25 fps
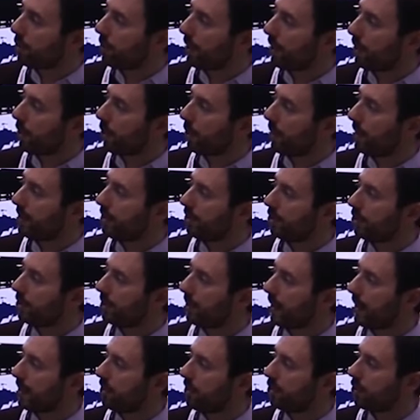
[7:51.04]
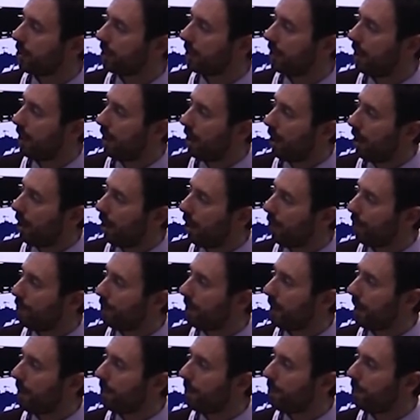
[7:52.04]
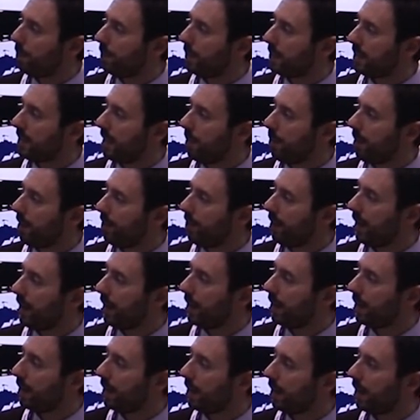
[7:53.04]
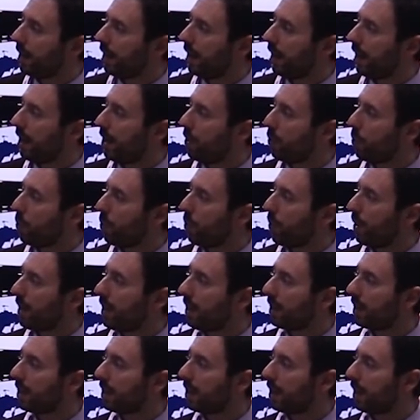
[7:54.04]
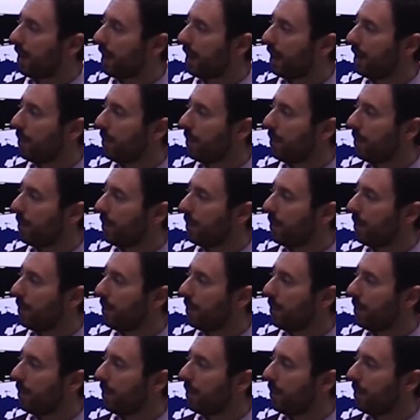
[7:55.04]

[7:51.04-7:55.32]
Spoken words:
also the co-registration of the CBV with